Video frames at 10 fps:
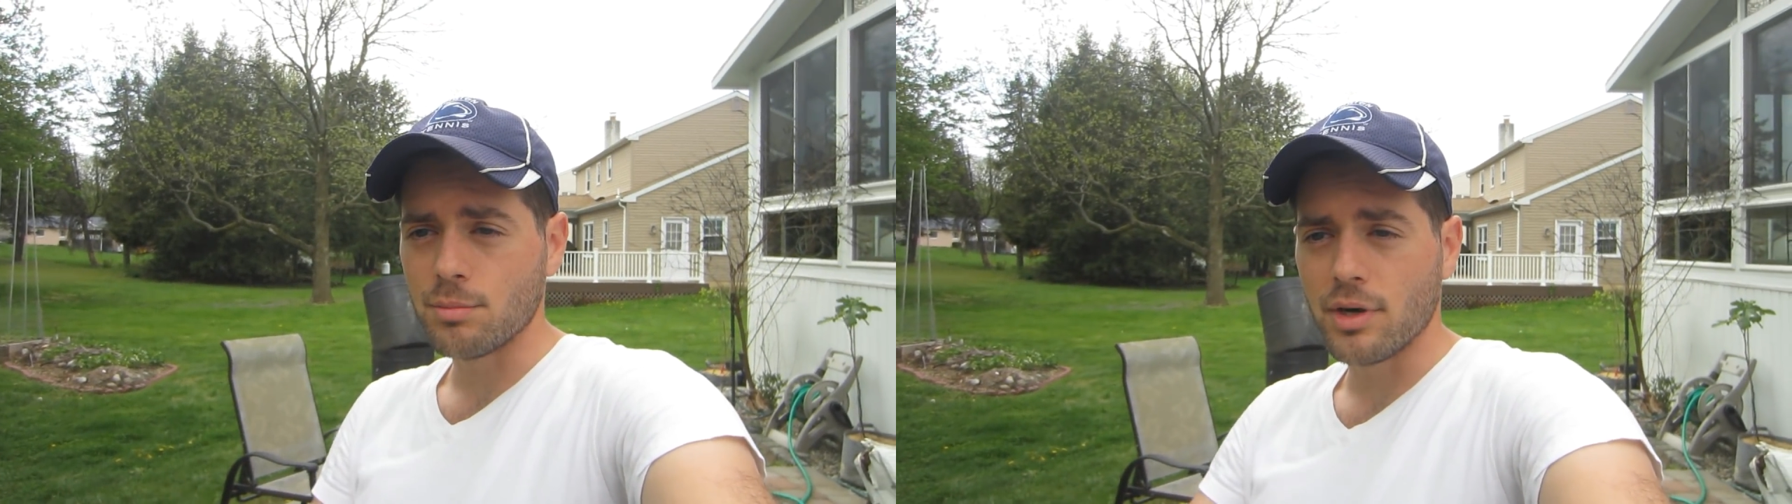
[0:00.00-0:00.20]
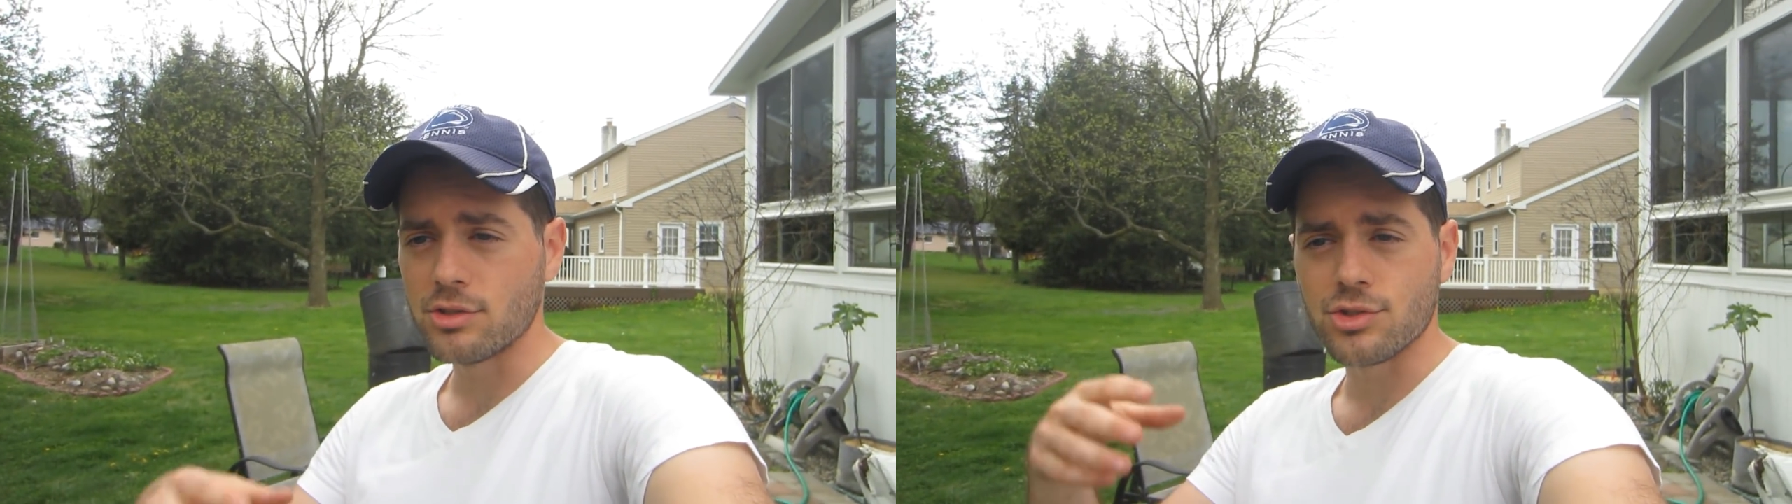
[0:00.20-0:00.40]
the
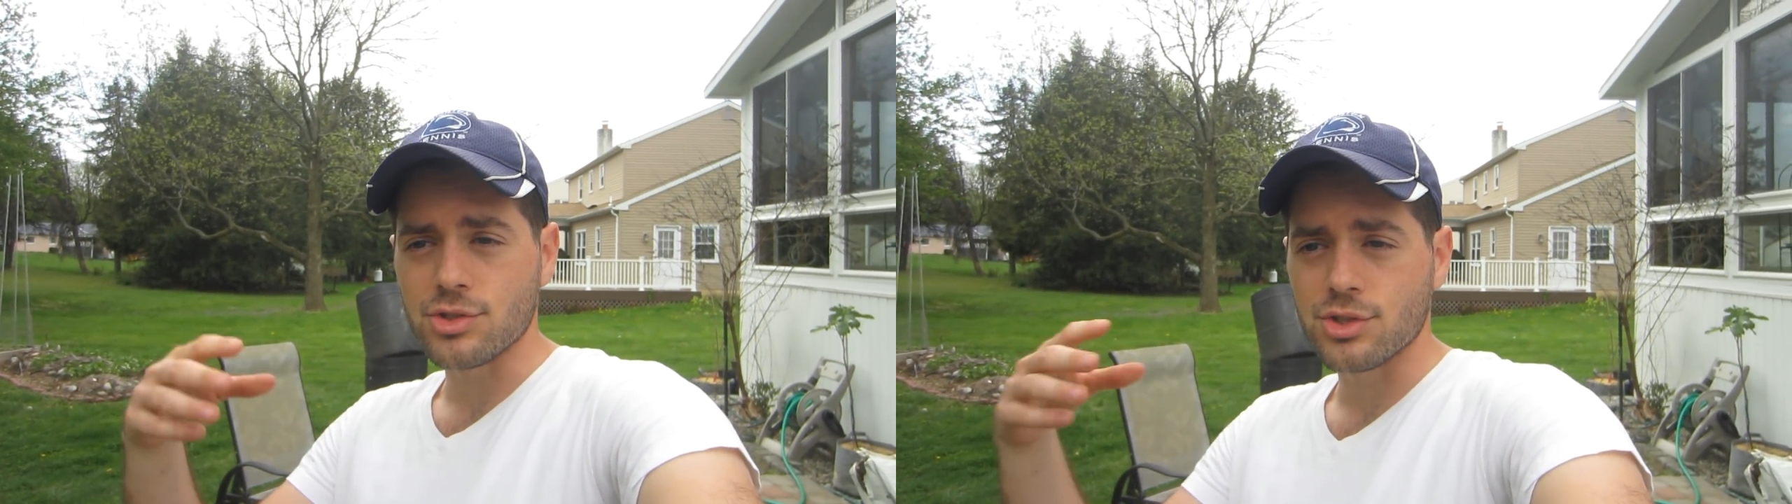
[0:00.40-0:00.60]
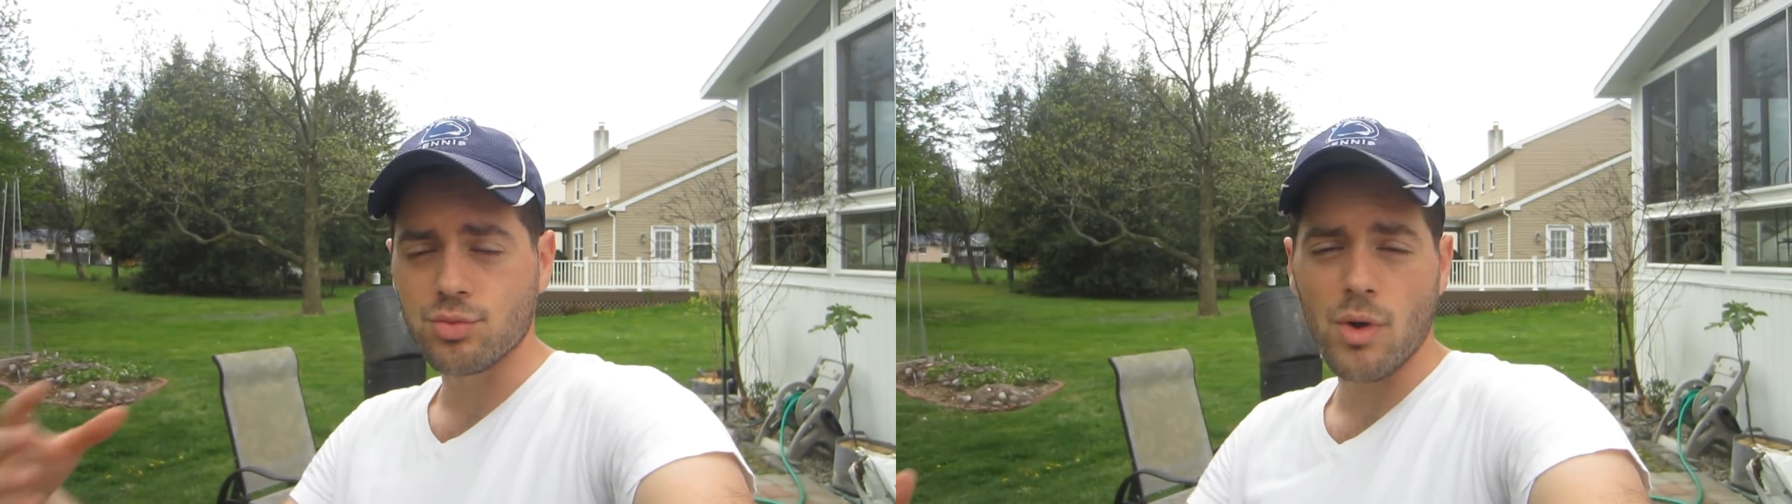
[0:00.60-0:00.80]
bud's
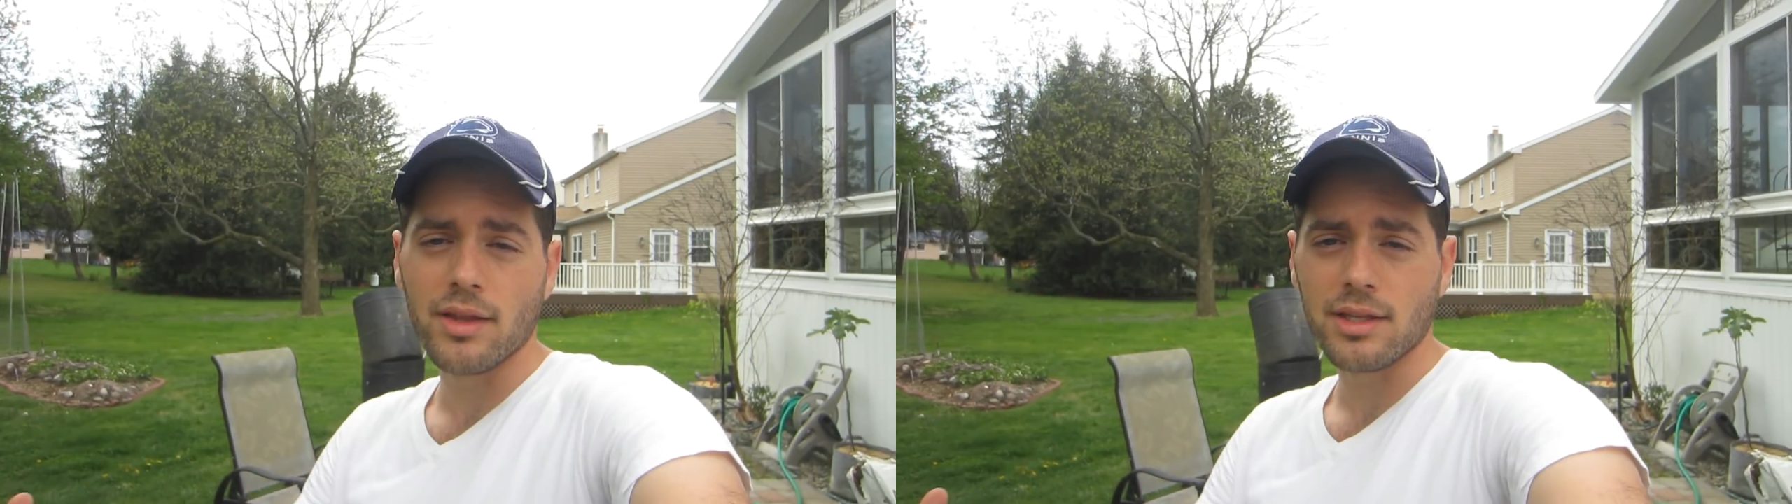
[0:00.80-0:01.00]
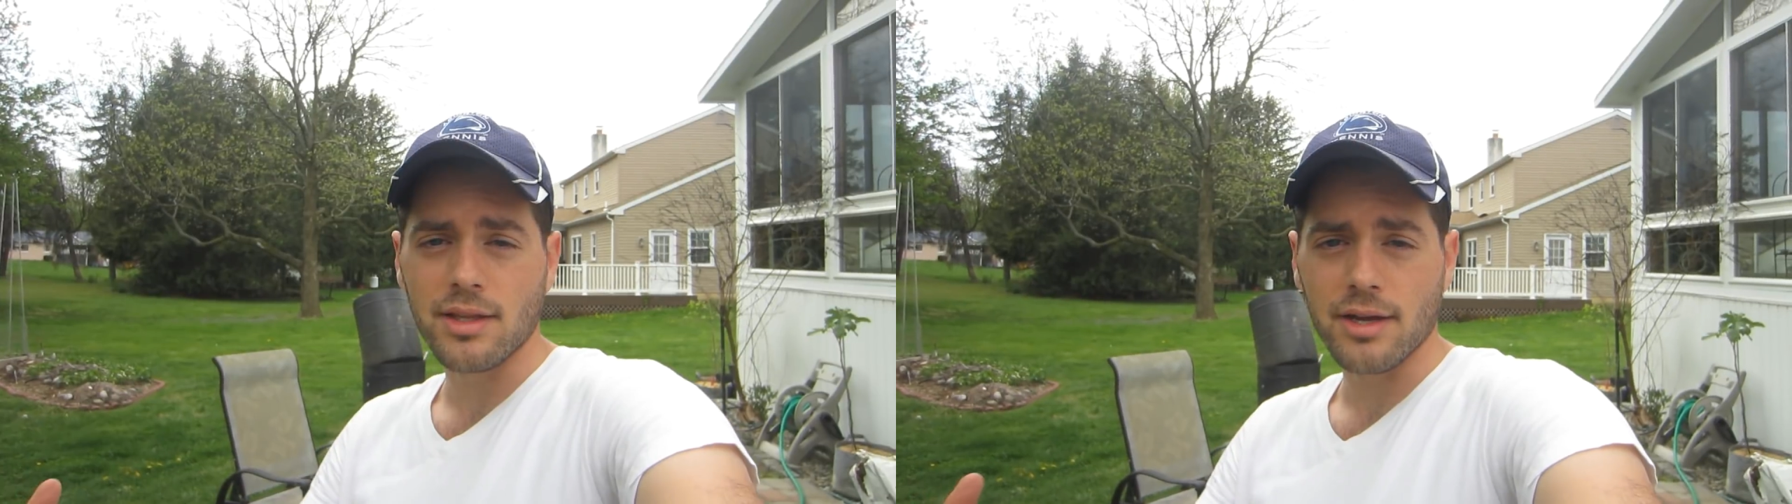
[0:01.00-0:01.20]
just
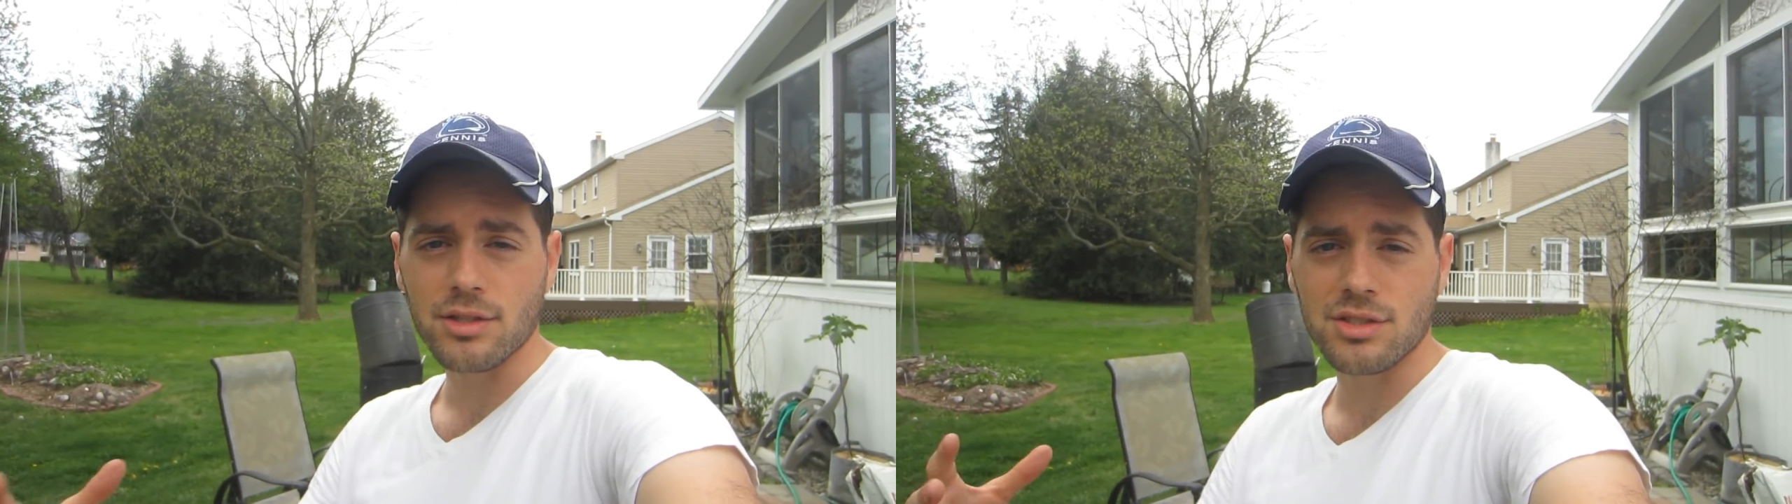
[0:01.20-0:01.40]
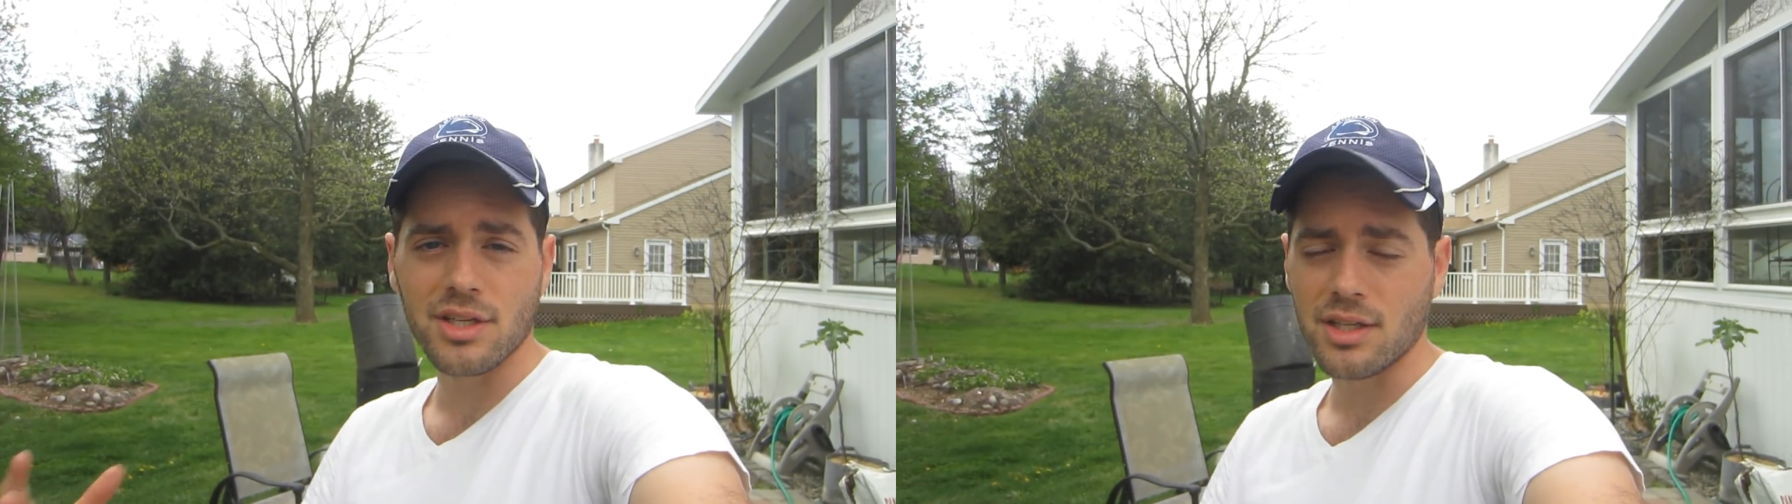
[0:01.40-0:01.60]
swelling
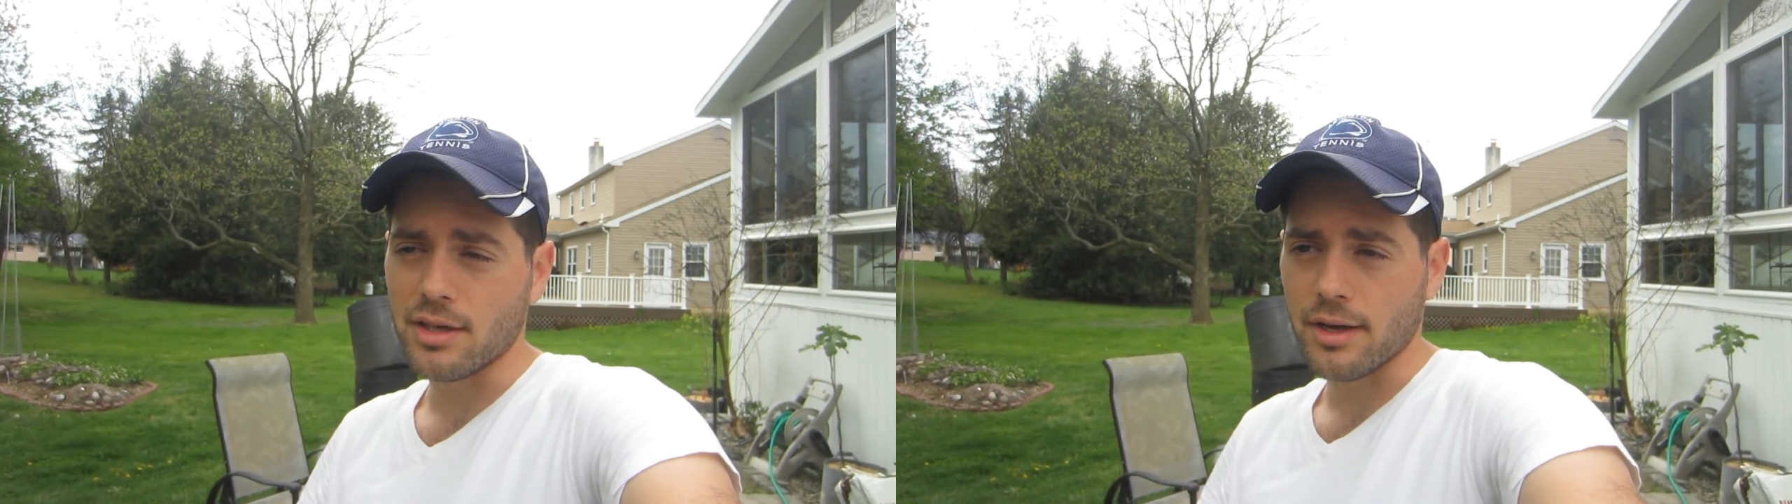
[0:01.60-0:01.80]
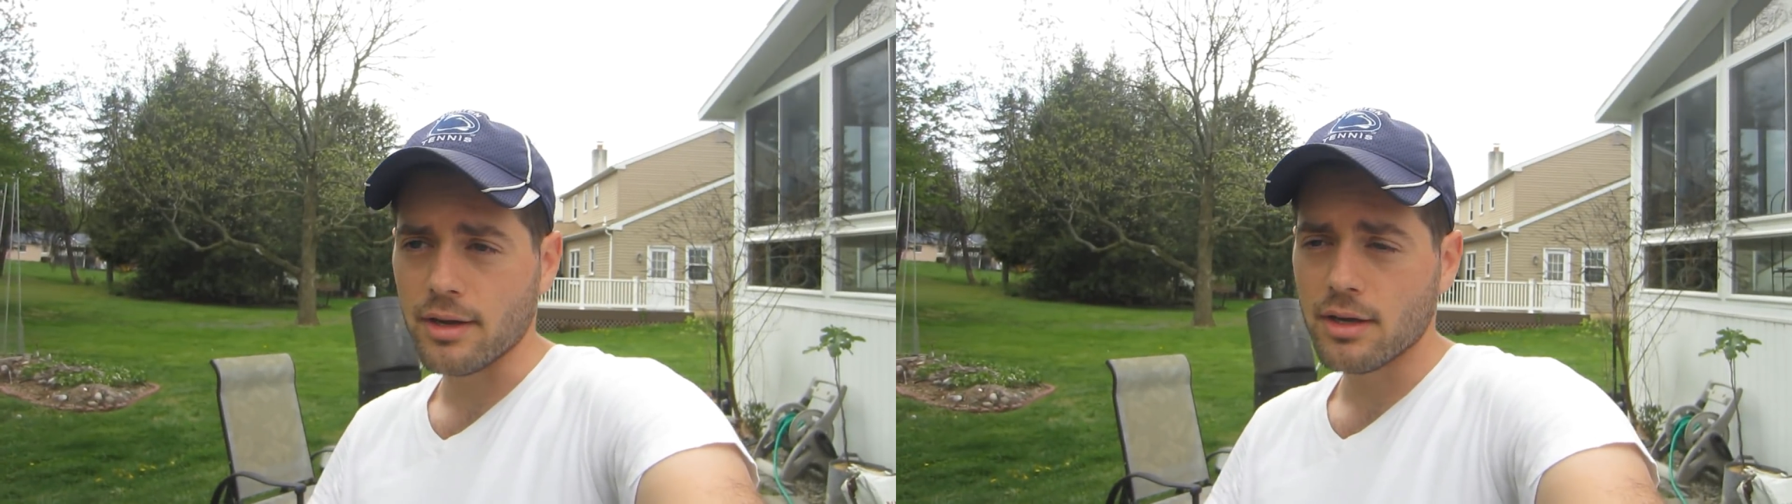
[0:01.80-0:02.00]
there, sitting
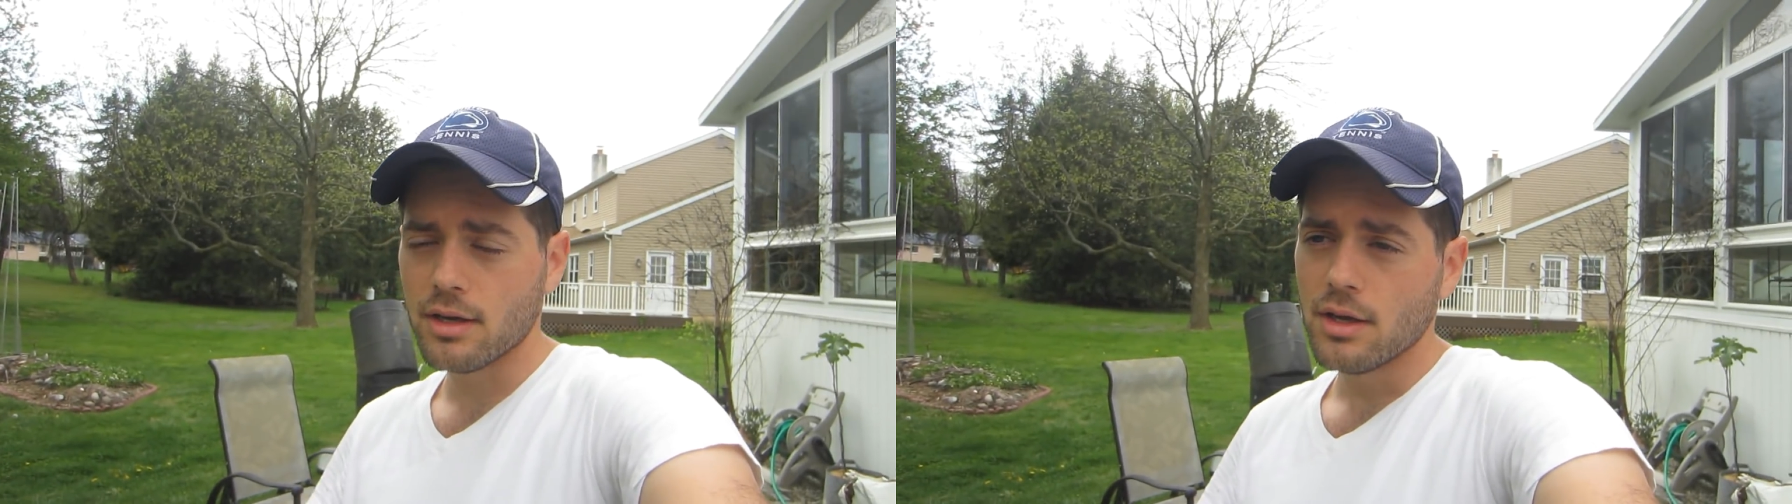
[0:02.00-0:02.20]
there,